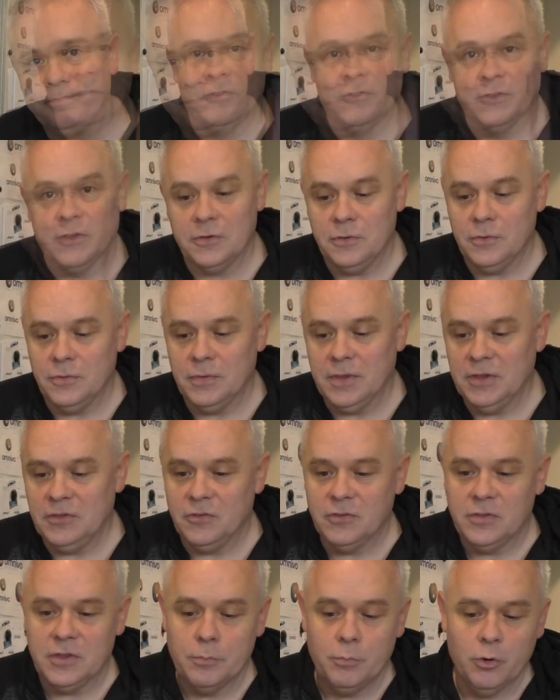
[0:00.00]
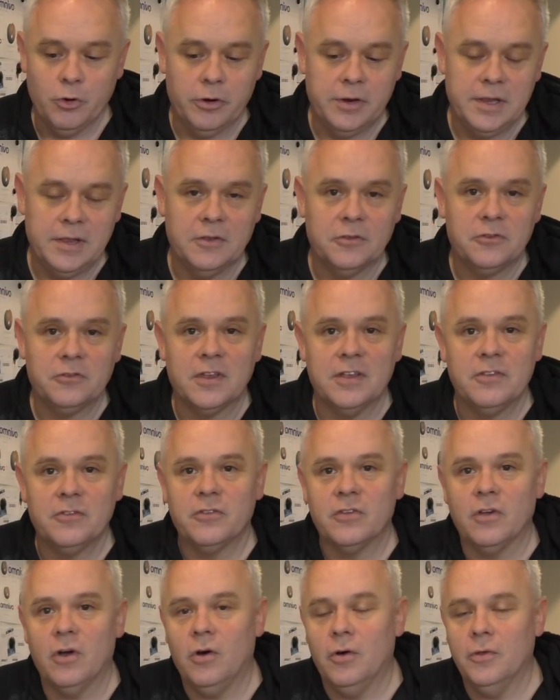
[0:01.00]
So this is the brewery that
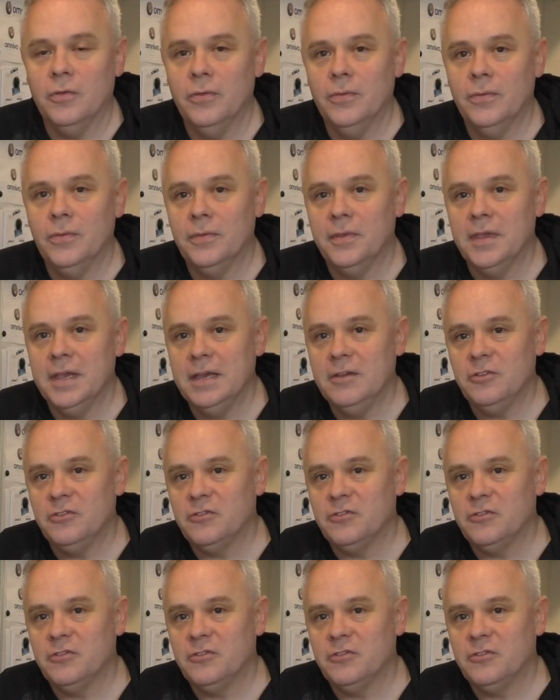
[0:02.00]
sits on the